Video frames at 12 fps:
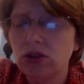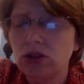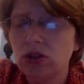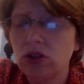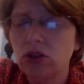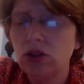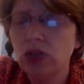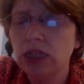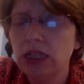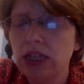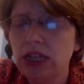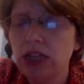to
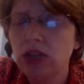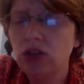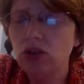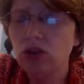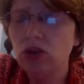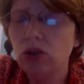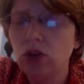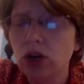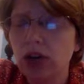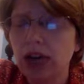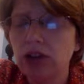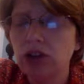continue to work
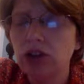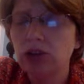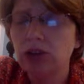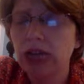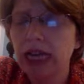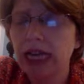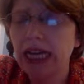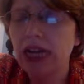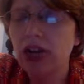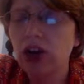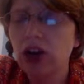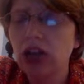out your plan in
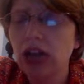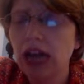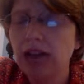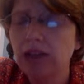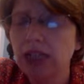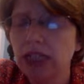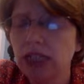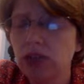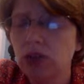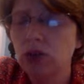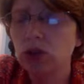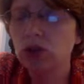our lives and in the
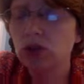world